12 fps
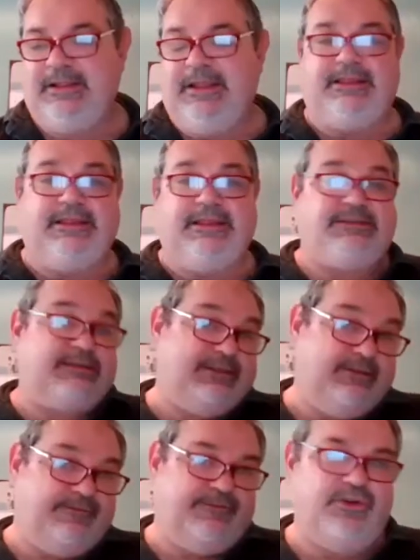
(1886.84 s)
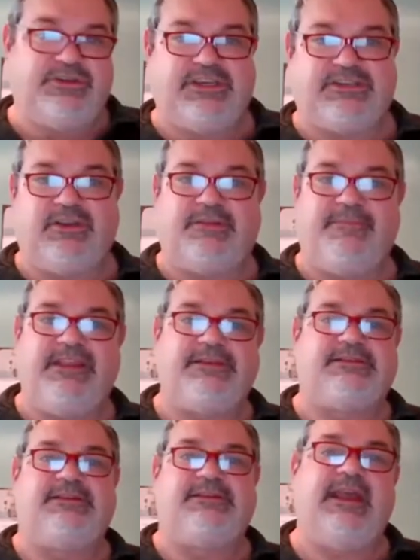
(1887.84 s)
This is diffusive, so it
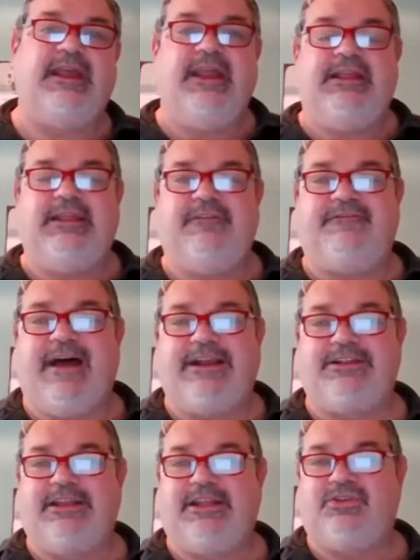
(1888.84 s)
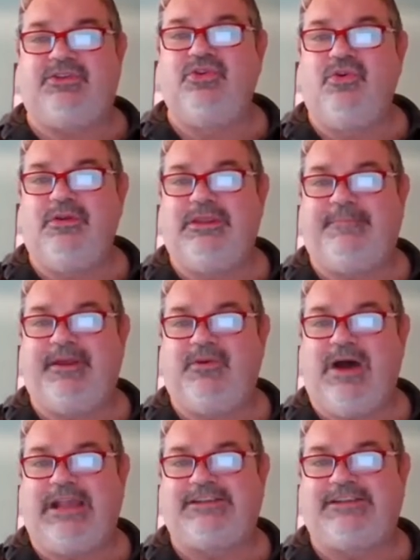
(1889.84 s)
means that the
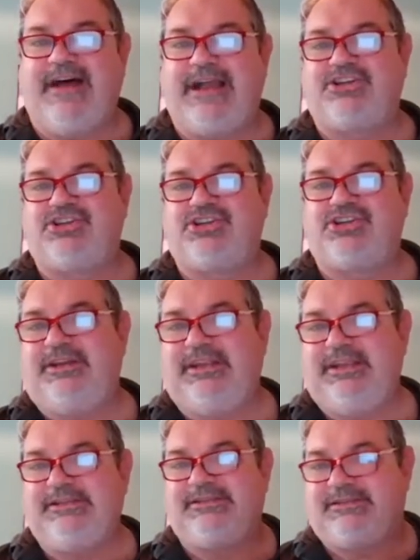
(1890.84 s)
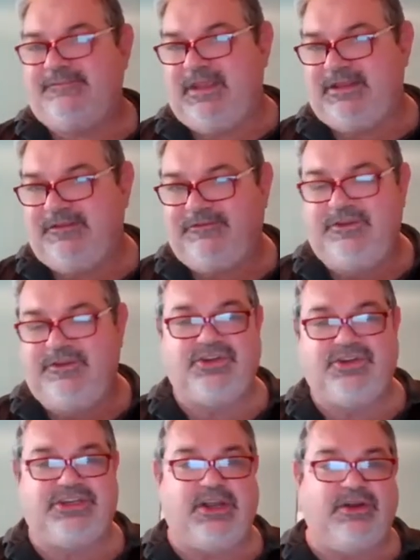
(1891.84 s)
pairwise function is a
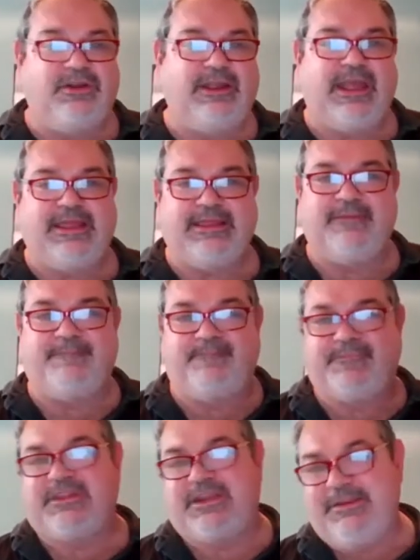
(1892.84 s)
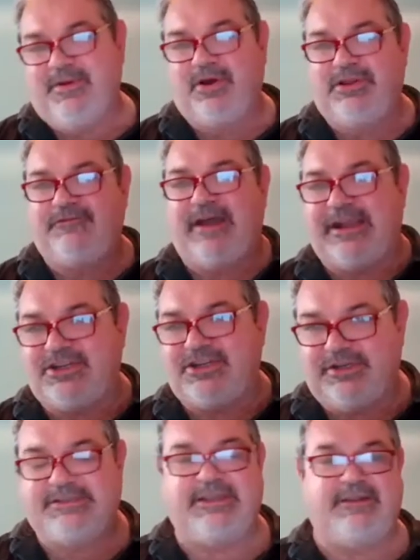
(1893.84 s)
diffusion and the three-body
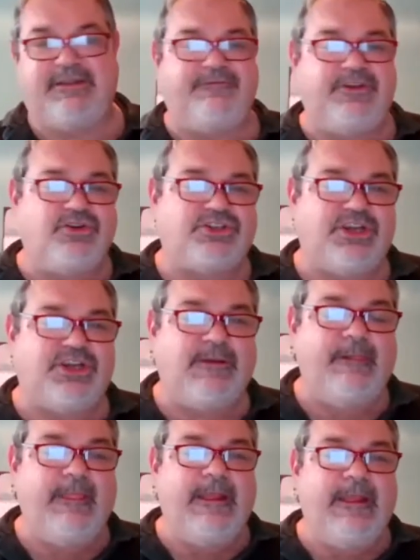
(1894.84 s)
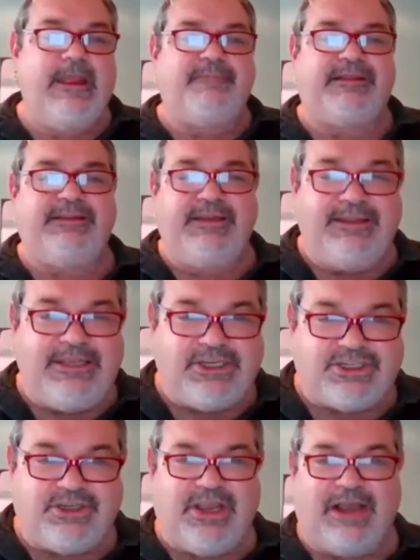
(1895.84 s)
function is a diffusion. But in
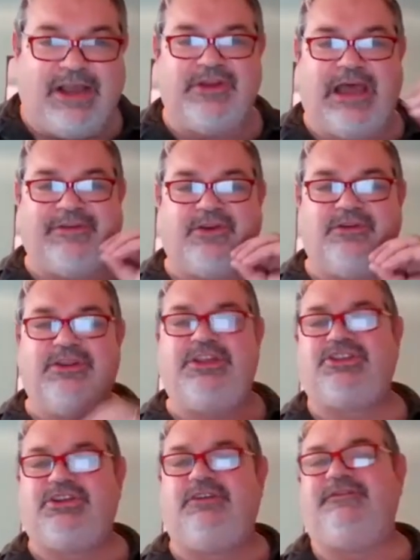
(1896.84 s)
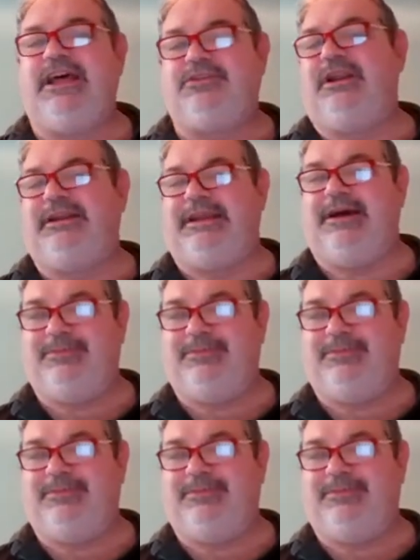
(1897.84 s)
addition, you have to have a condition of natural coupling.